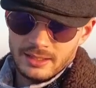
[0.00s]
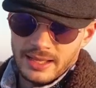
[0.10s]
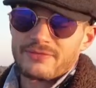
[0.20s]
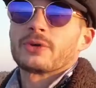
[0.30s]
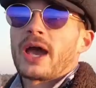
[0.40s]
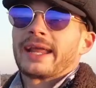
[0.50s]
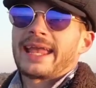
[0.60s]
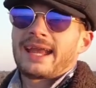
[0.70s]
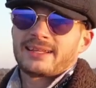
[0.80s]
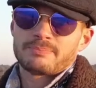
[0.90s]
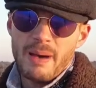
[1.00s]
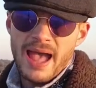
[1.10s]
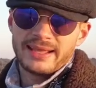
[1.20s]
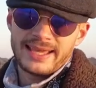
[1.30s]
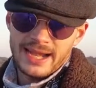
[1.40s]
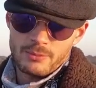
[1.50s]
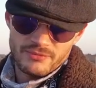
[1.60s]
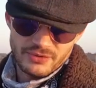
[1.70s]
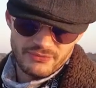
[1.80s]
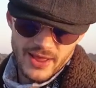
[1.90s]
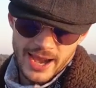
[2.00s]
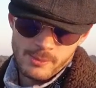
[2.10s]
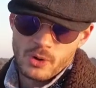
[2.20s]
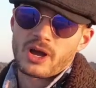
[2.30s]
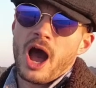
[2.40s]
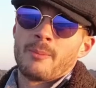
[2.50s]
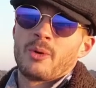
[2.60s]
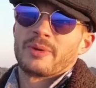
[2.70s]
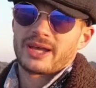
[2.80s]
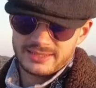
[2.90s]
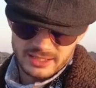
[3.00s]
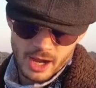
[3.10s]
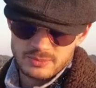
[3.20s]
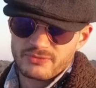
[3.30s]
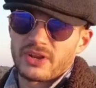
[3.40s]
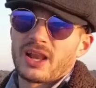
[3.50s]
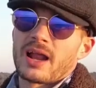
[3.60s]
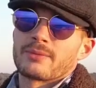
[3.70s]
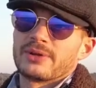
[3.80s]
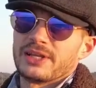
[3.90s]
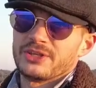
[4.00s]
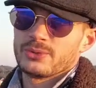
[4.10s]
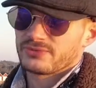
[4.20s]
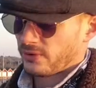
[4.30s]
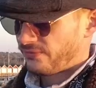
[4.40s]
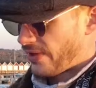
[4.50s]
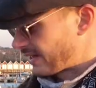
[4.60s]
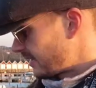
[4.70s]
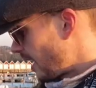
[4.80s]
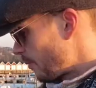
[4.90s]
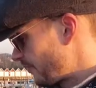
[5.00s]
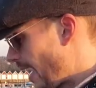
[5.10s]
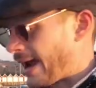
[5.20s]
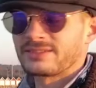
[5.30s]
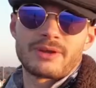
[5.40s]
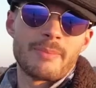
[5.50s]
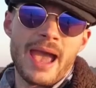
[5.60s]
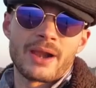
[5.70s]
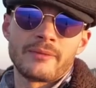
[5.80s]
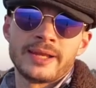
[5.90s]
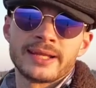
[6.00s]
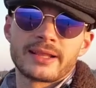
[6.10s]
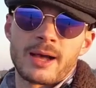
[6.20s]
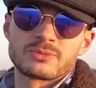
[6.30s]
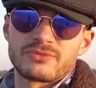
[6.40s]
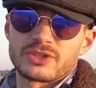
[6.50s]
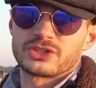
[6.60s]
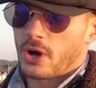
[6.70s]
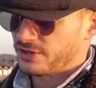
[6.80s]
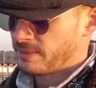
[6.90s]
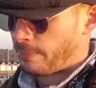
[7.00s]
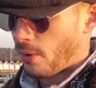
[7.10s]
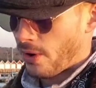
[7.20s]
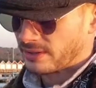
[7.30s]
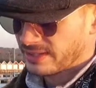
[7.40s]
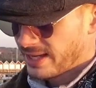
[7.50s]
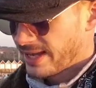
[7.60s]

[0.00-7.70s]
If you're gonna get it with the Fly More combo, because it comes with a lot of really useful things. It comes with the extra battery, it comes with the charging port,